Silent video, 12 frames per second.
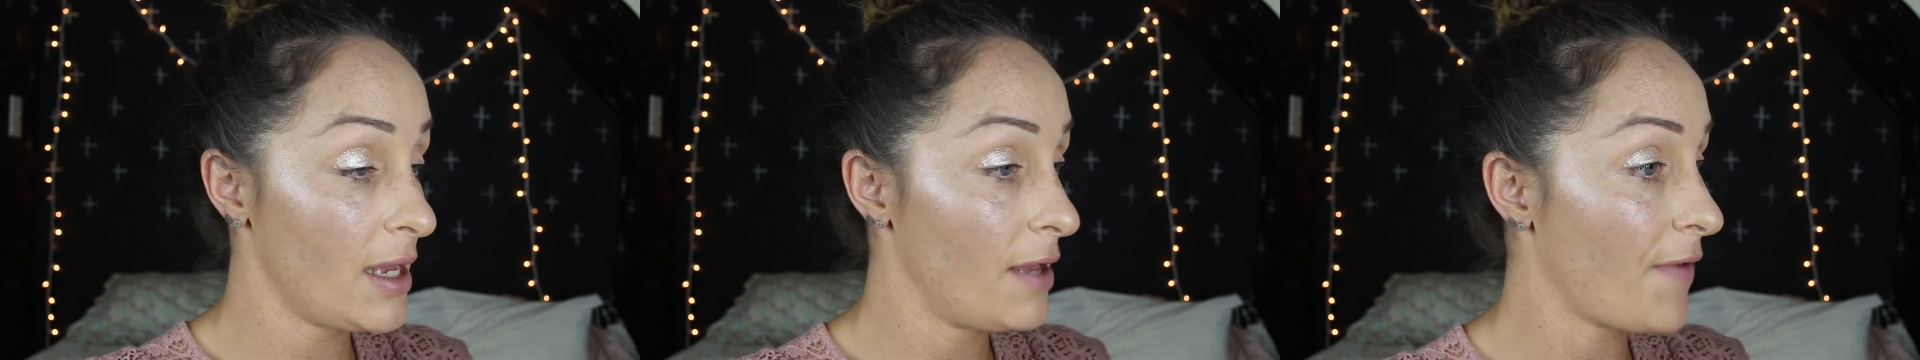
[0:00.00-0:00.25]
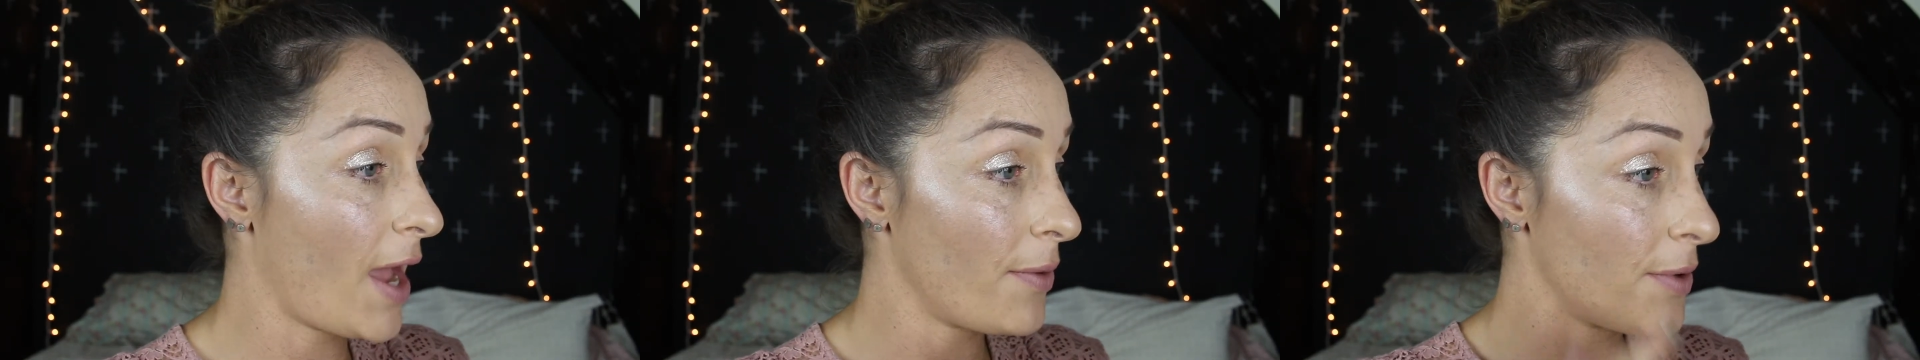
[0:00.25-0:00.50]

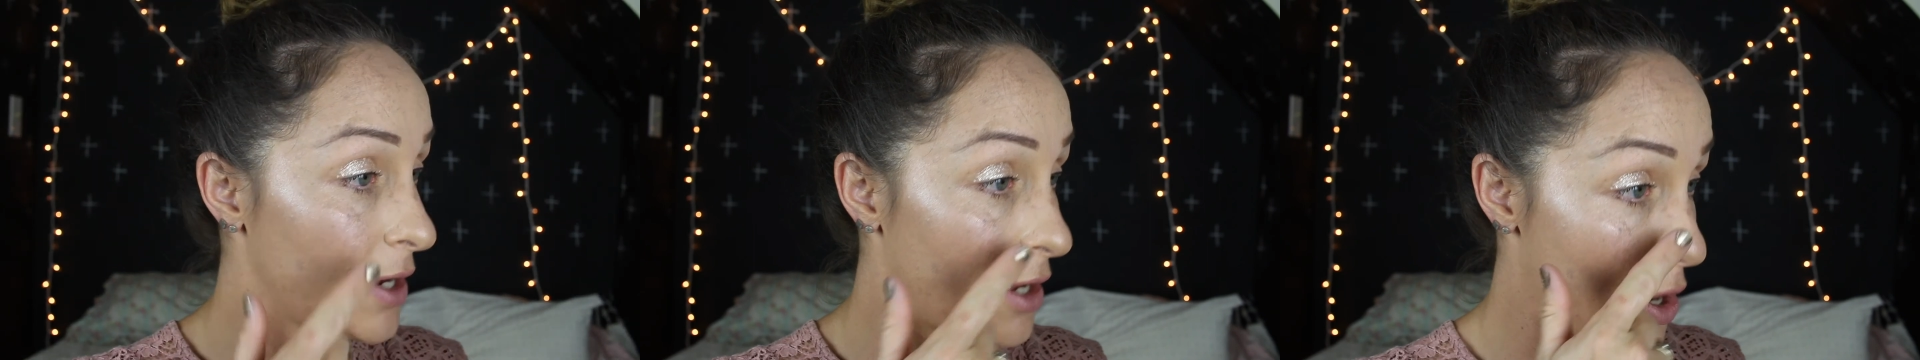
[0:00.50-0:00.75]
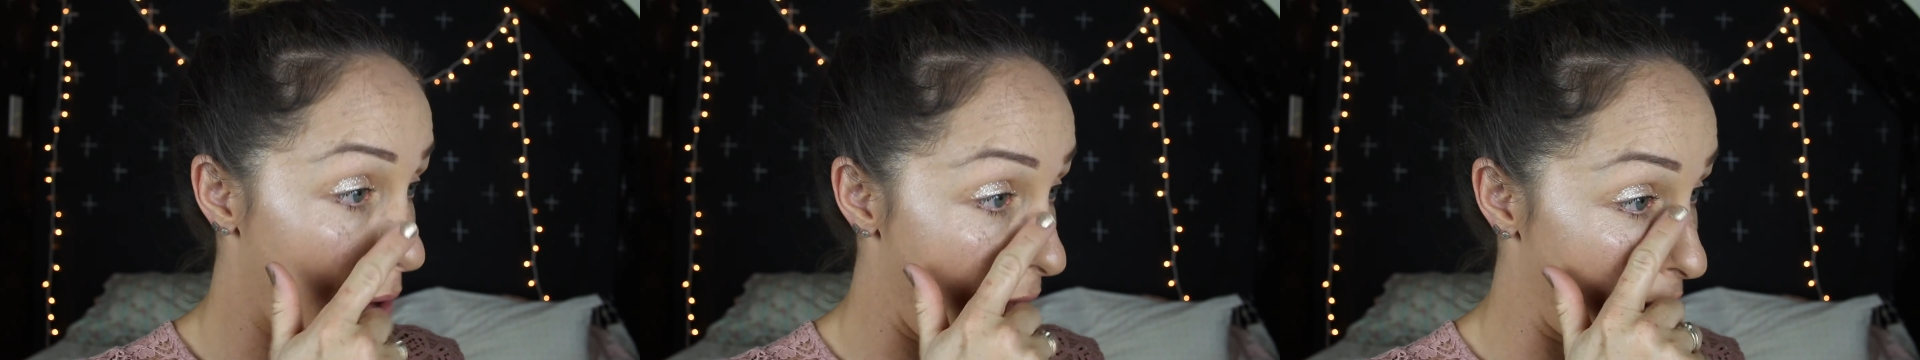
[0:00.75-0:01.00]
If I were to
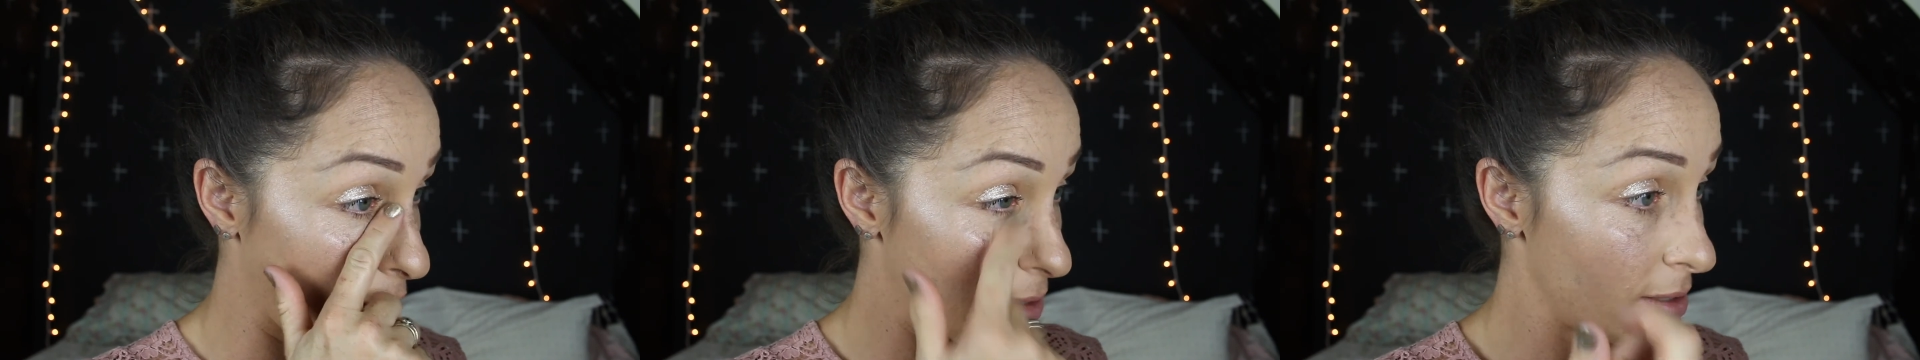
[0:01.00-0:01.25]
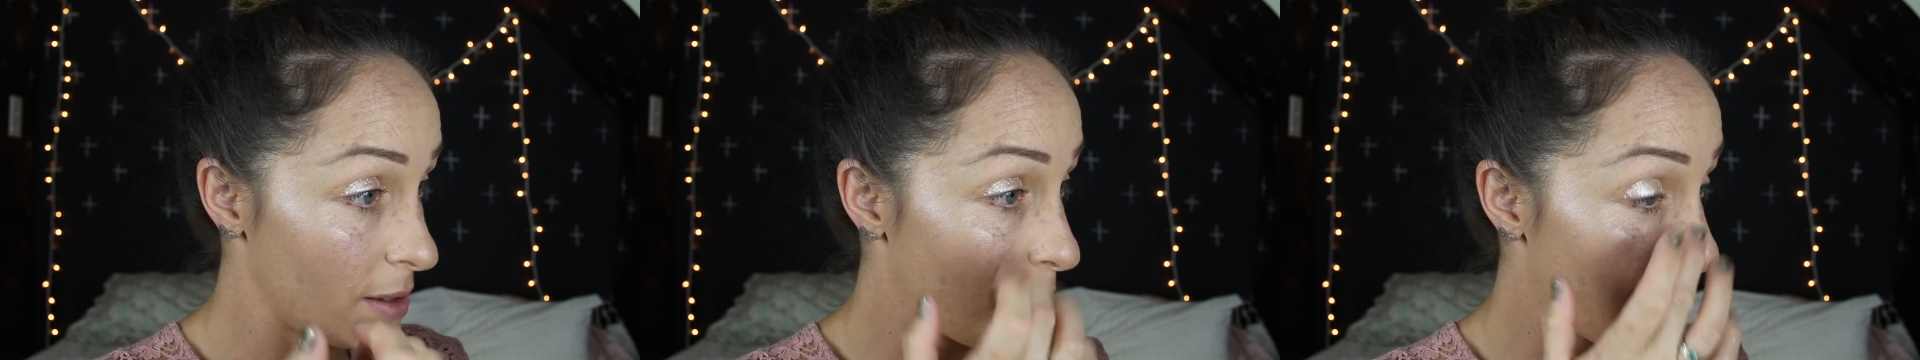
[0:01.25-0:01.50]
go out
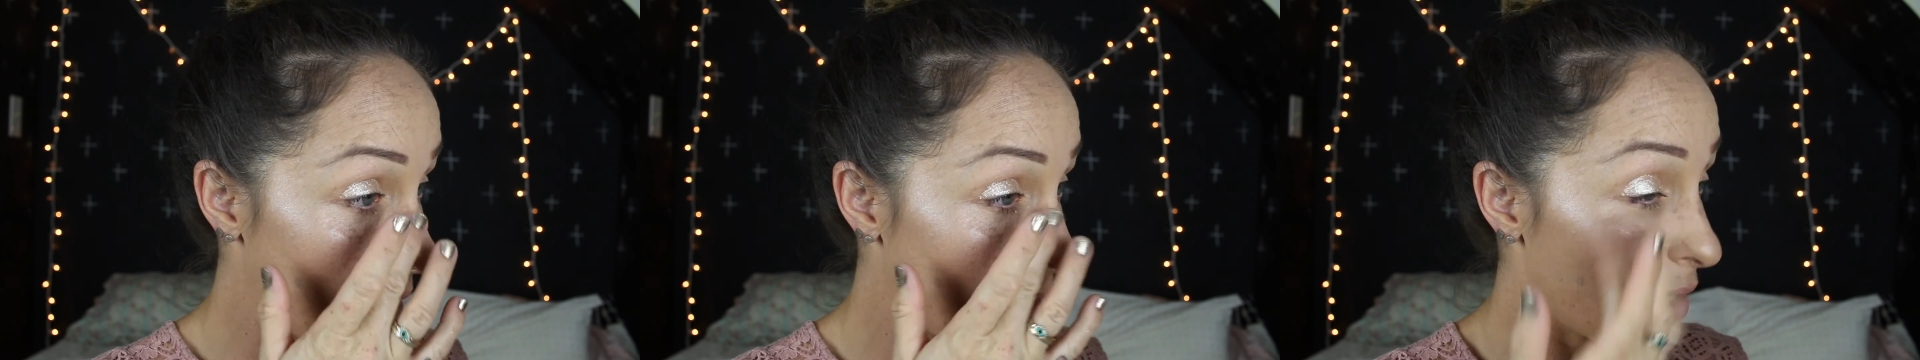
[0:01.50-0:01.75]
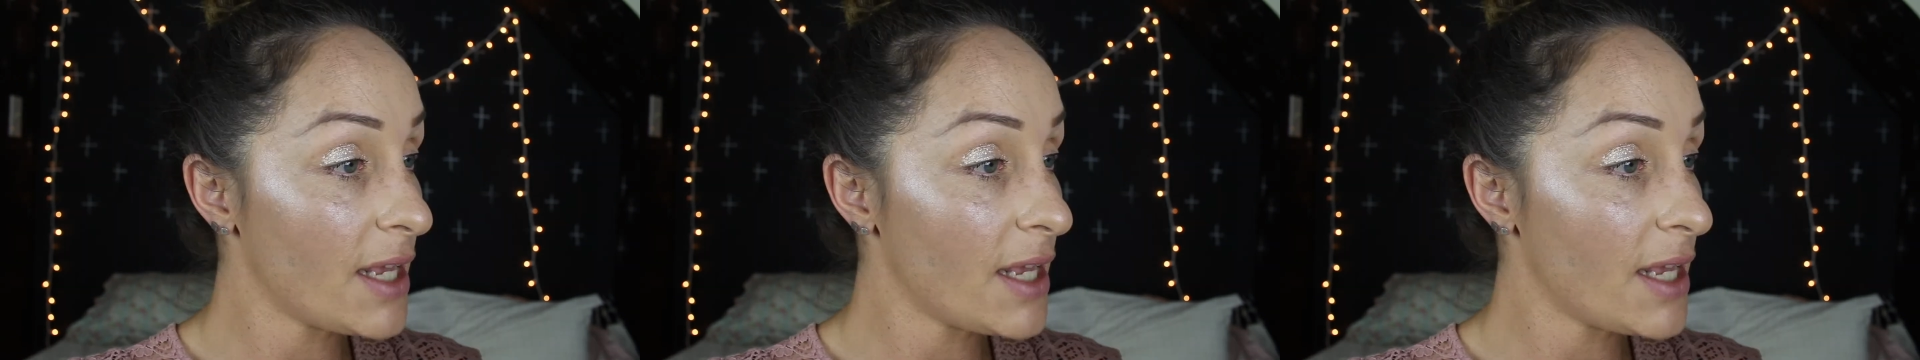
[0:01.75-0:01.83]
somewhere,